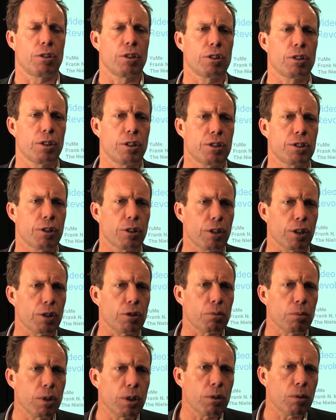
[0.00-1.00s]
or let's look
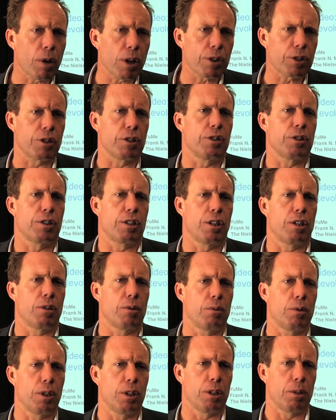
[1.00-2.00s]
at three questions that
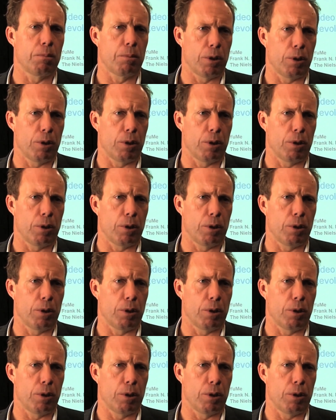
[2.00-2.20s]
are really